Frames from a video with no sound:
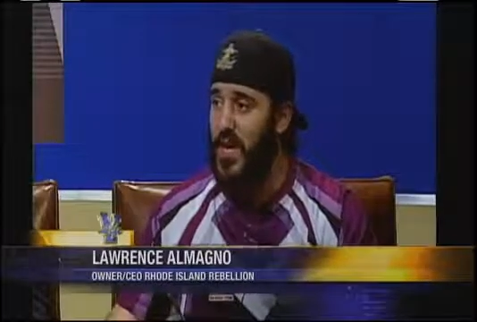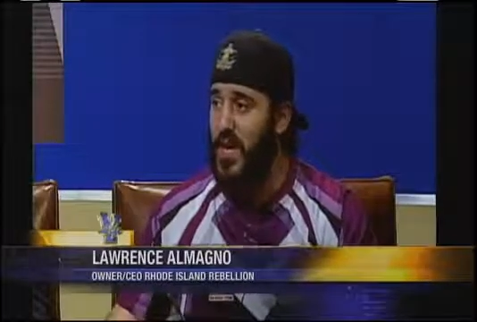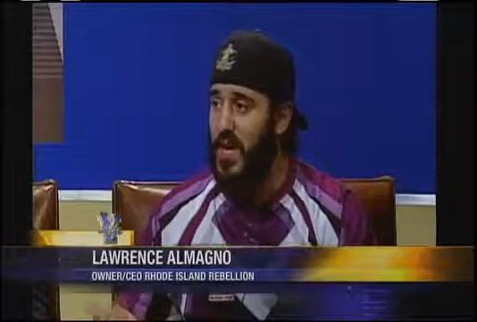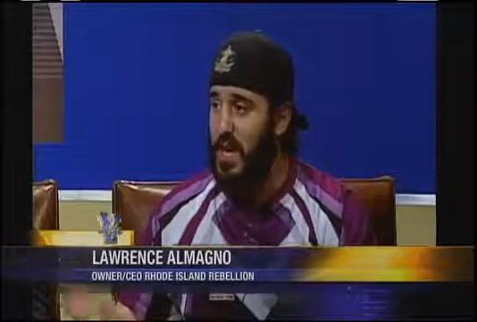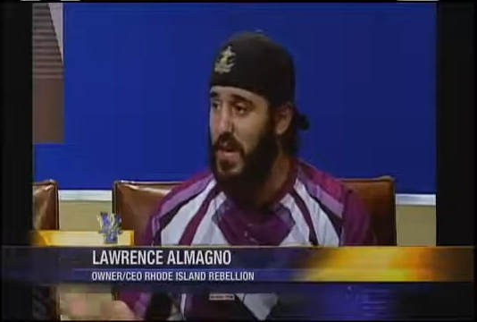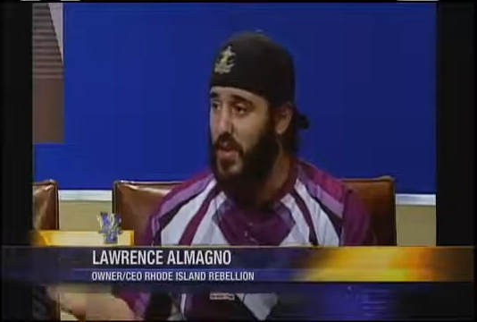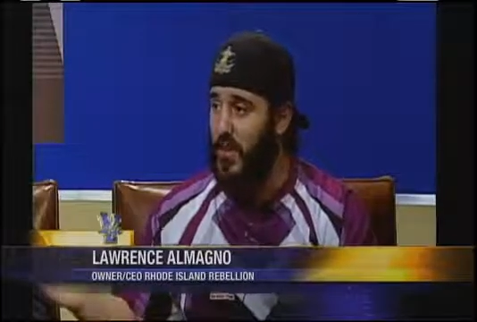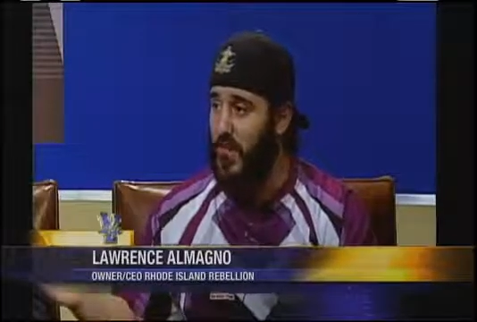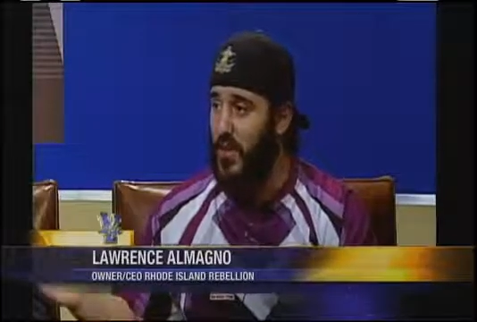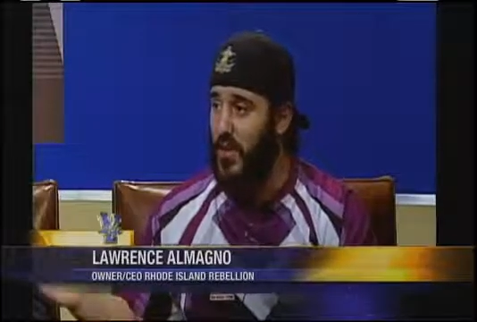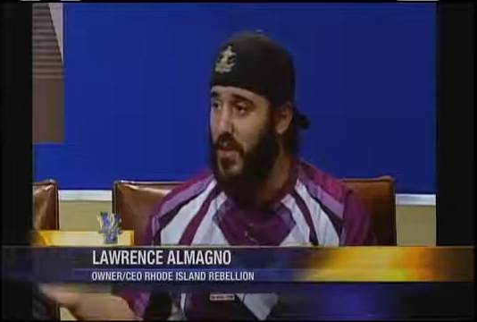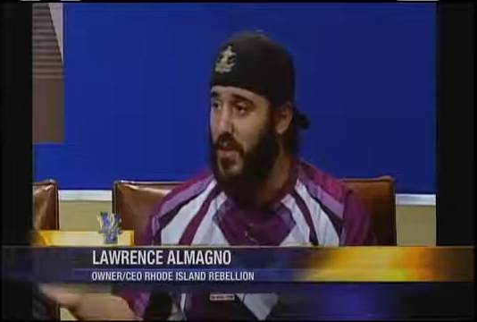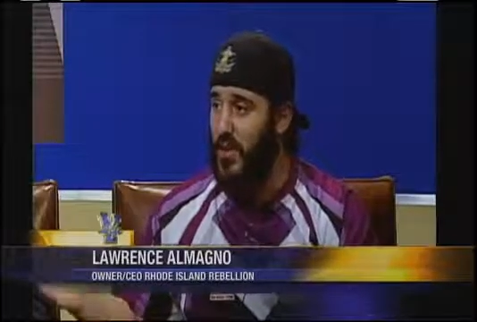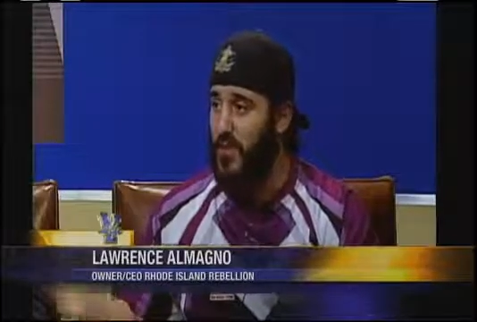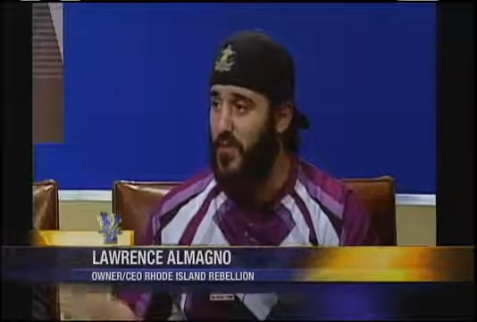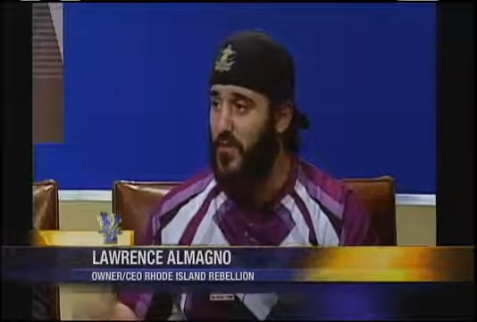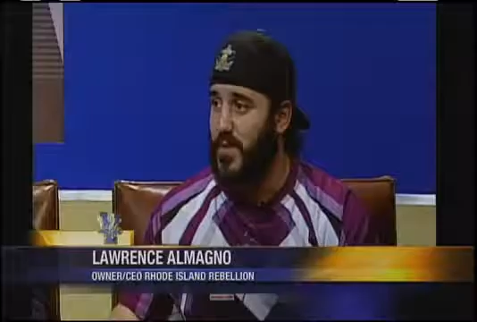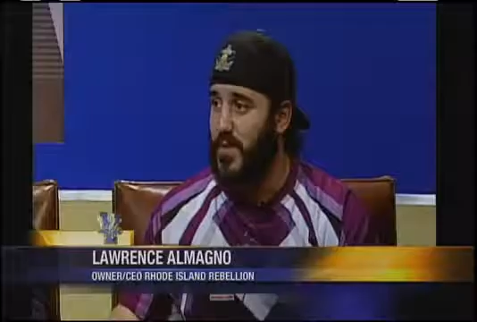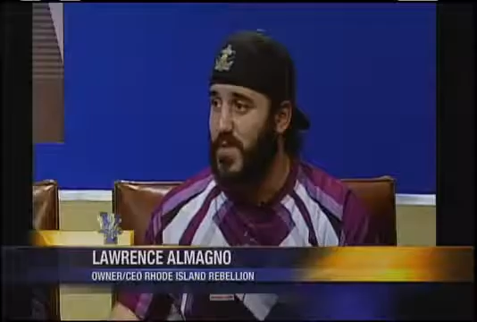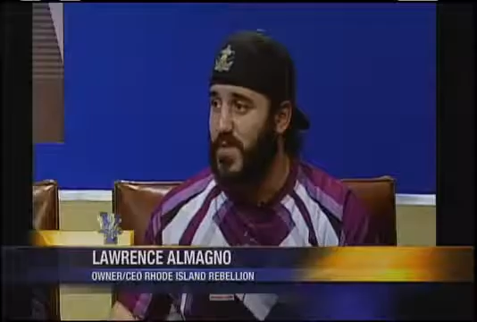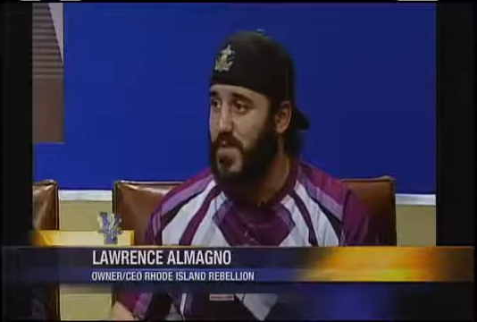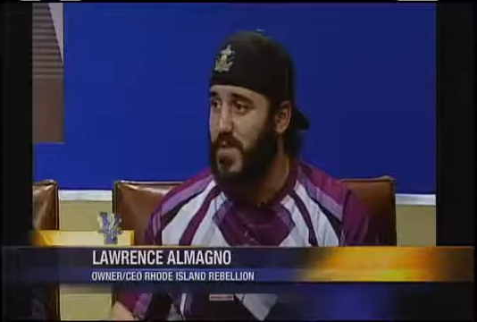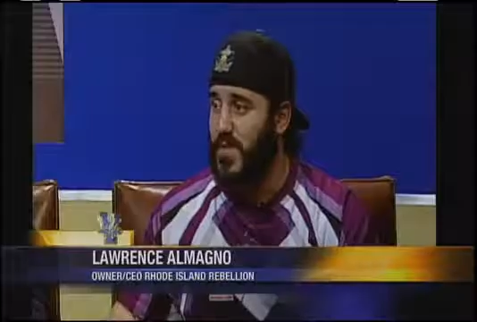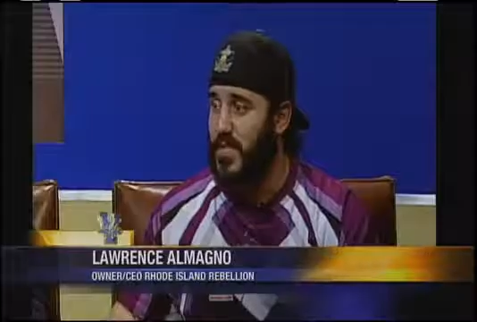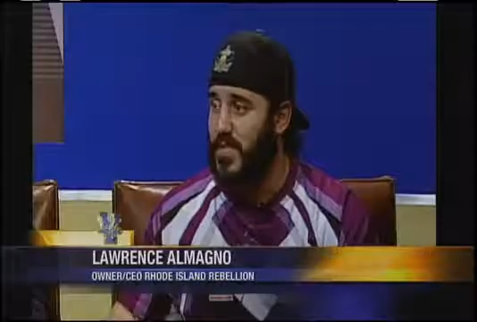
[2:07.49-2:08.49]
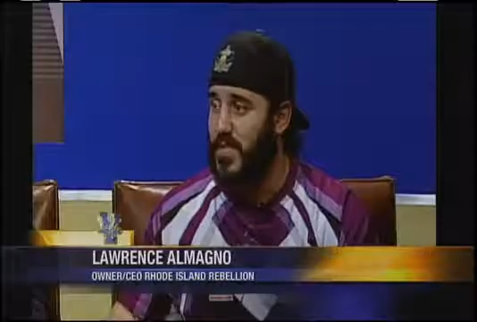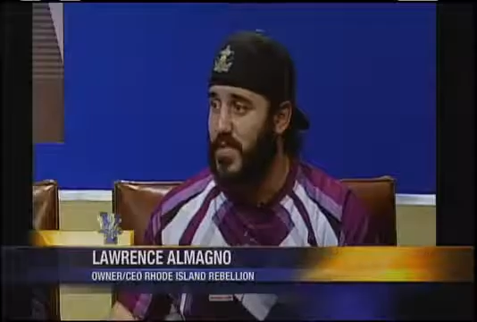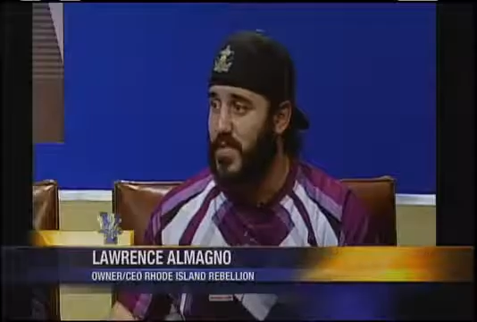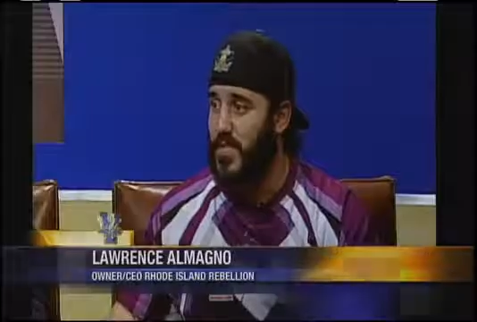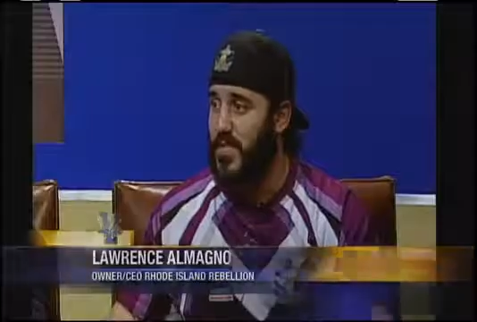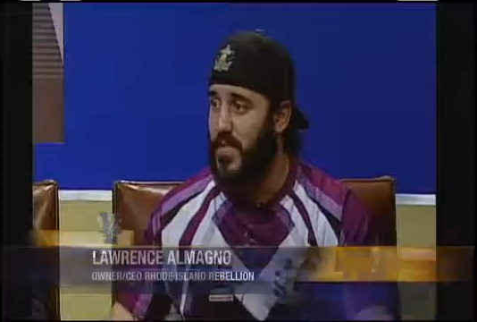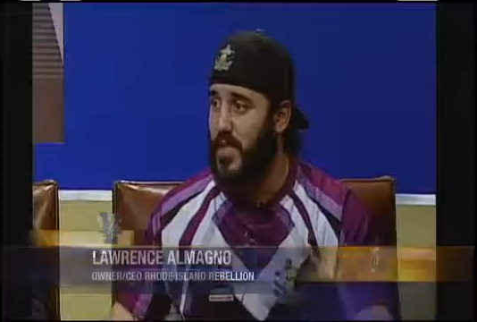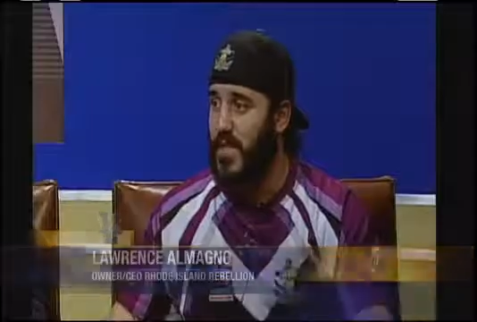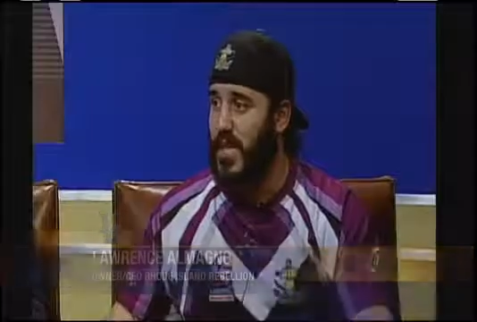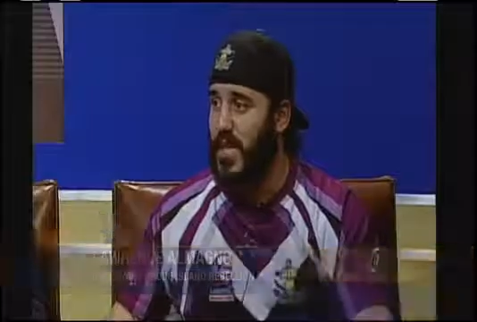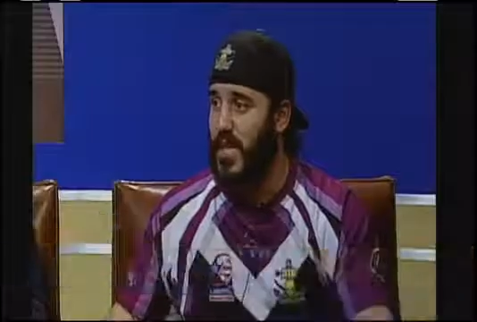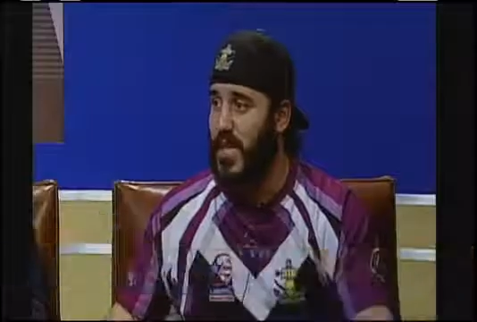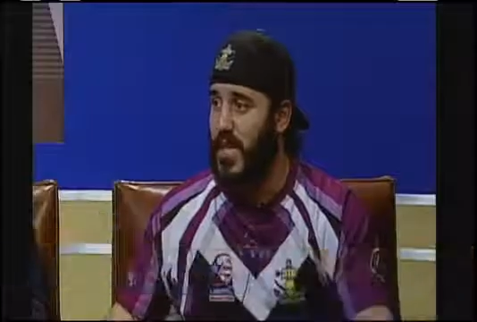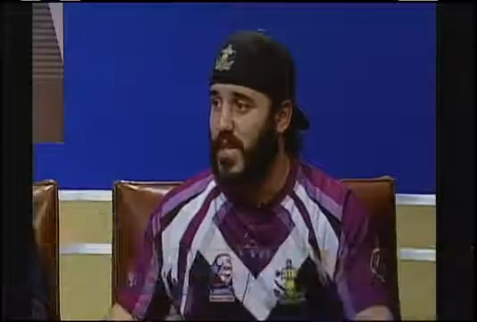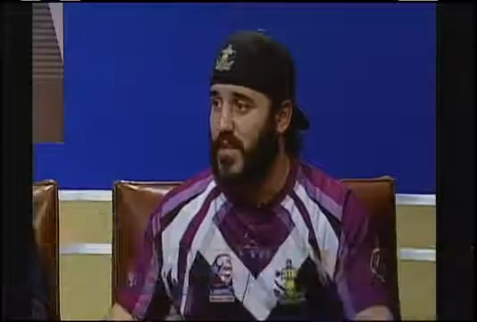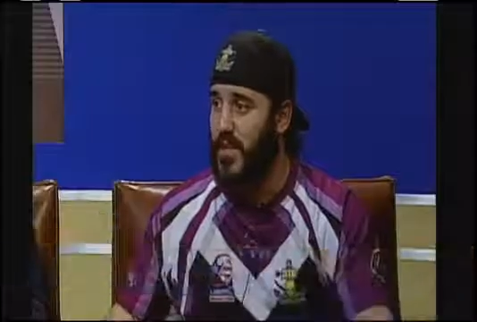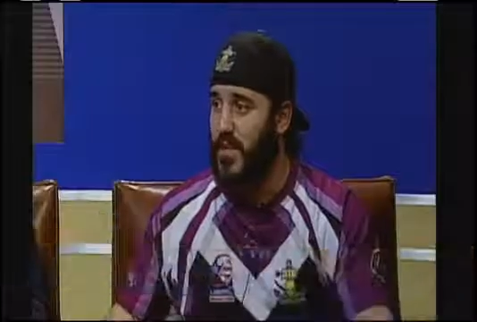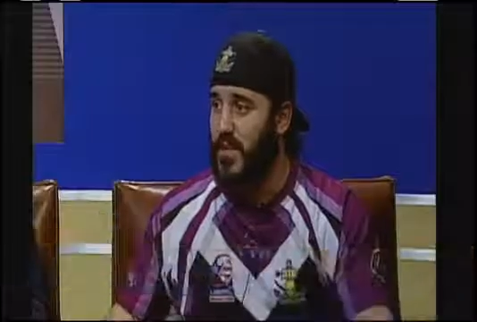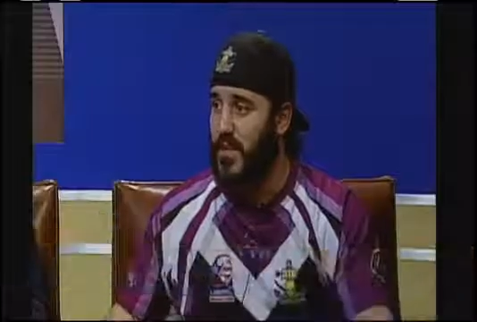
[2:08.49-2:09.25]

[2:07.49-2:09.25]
and Paul's been in it since the beginning.